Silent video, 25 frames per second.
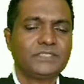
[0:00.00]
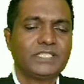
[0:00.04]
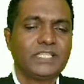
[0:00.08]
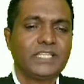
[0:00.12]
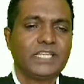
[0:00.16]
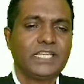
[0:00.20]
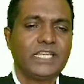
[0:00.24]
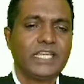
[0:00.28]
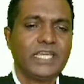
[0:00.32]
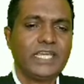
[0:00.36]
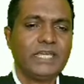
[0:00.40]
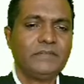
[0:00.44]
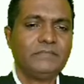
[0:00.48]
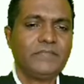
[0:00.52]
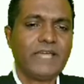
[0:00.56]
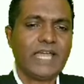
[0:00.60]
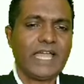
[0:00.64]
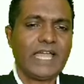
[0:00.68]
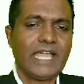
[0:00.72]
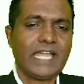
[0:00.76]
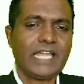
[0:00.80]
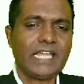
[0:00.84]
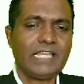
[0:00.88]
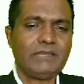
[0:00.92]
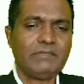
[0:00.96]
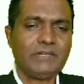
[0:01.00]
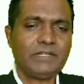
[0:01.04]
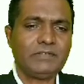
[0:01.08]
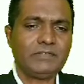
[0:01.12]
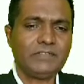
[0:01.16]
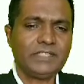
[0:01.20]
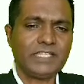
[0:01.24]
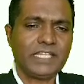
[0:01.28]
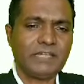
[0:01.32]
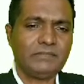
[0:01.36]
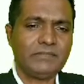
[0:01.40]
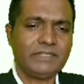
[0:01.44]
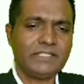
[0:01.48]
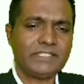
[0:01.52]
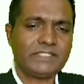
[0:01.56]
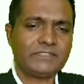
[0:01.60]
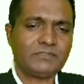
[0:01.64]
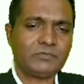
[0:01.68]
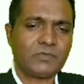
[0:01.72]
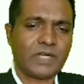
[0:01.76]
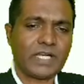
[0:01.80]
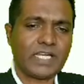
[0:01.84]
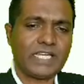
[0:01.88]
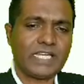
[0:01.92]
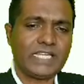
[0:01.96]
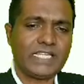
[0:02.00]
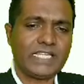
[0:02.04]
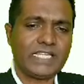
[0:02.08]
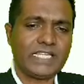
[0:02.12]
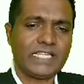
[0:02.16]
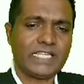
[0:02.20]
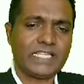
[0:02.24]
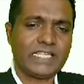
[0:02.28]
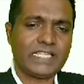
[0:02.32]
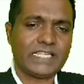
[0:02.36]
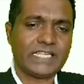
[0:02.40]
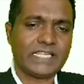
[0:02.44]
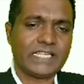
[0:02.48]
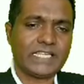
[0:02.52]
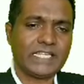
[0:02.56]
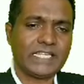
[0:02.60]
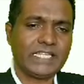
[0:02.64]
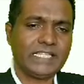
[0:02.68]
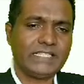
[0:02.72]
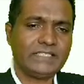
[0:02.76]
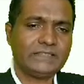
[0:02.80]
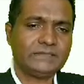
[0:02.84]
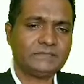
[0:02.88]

If the angle between them is 180 degree,